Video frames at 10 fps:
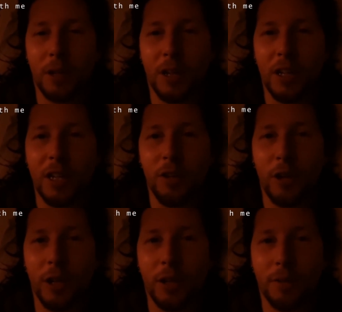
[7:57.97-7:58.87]

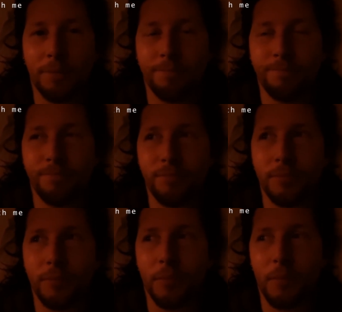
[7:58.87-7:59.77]
clearing.
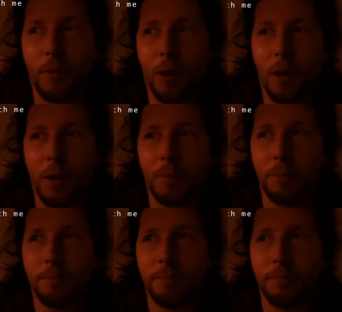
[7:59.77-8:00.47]
I